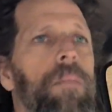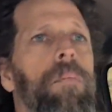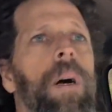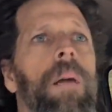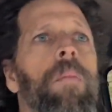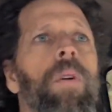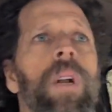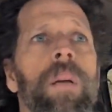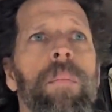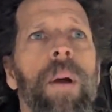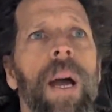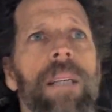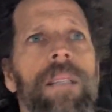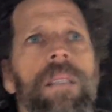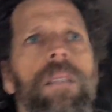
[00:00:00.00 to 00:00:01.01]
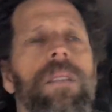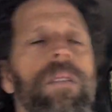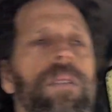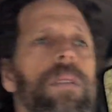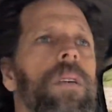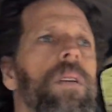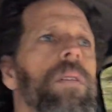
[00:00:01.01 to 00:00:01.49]
My morning practice is
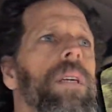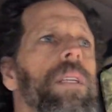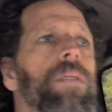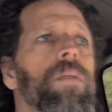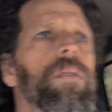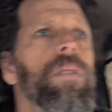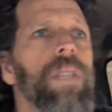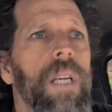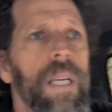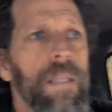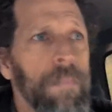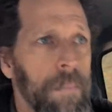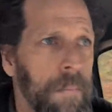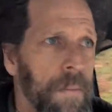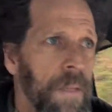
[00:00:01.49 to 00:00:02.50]
so interesting.